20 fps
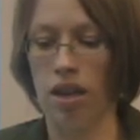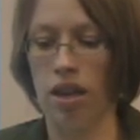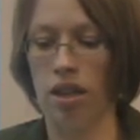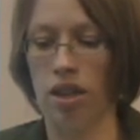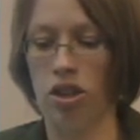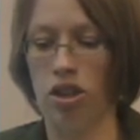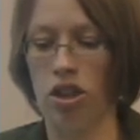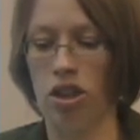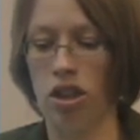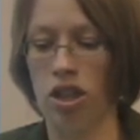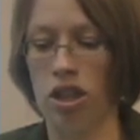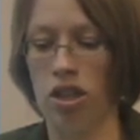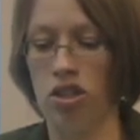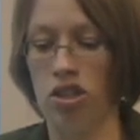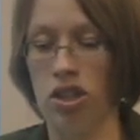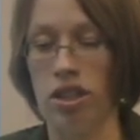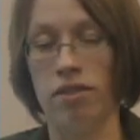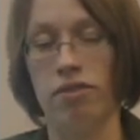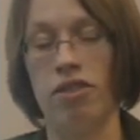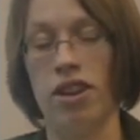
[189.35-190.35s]

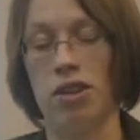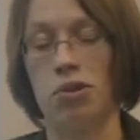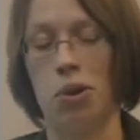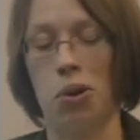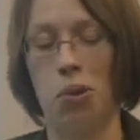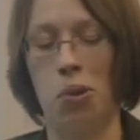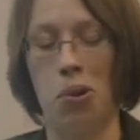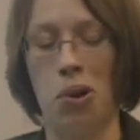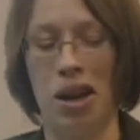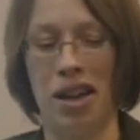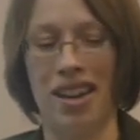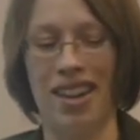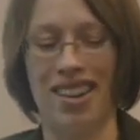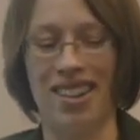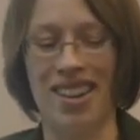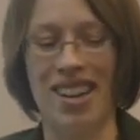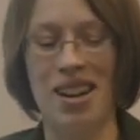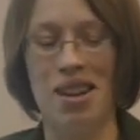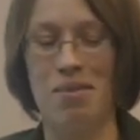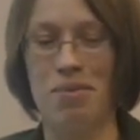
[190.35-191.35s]
encouraged and in fact
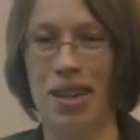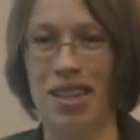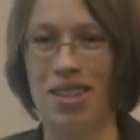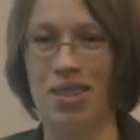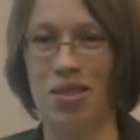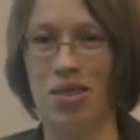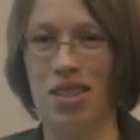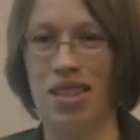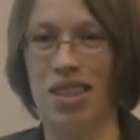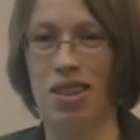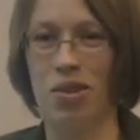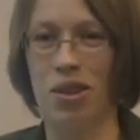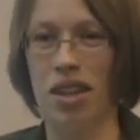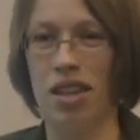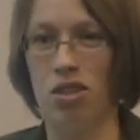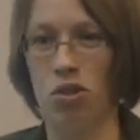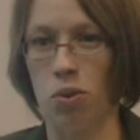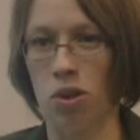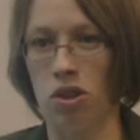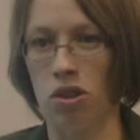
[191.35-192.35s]
required my students to
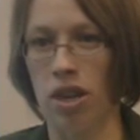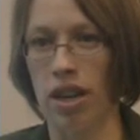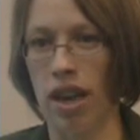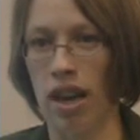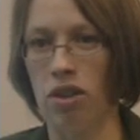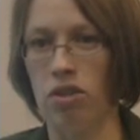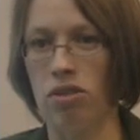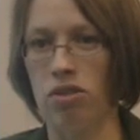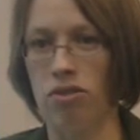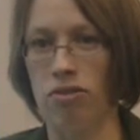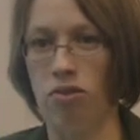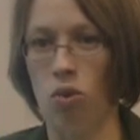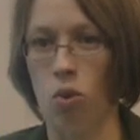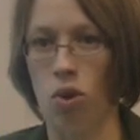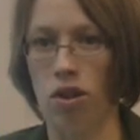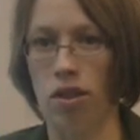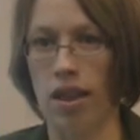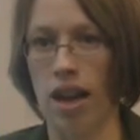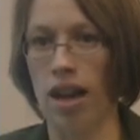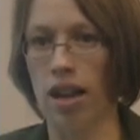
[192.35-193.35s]
create Twitter accounts
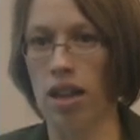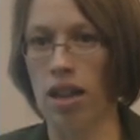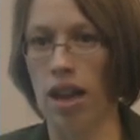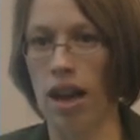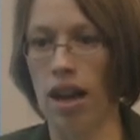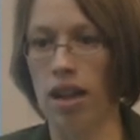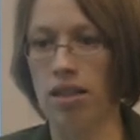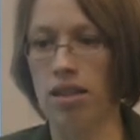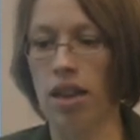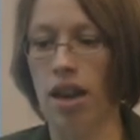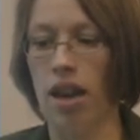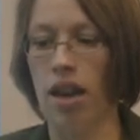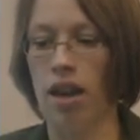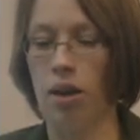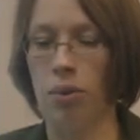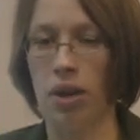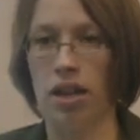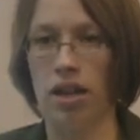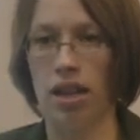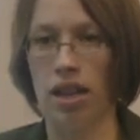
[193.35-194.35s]
for that class.
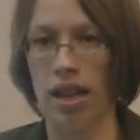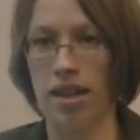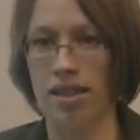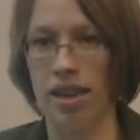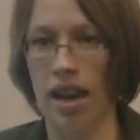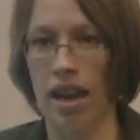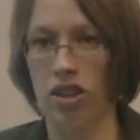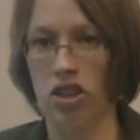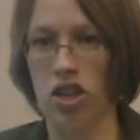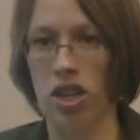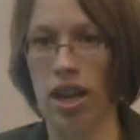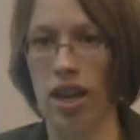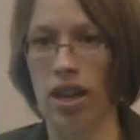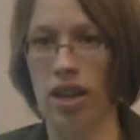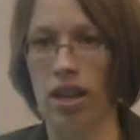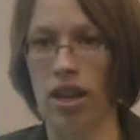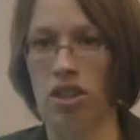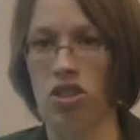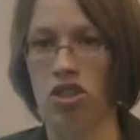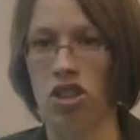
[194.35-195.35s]
And we had a class
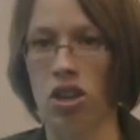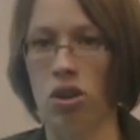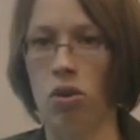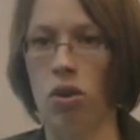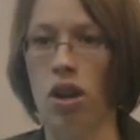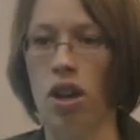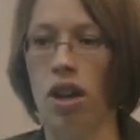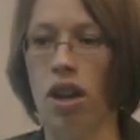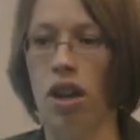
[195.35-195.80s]
hashtag. And so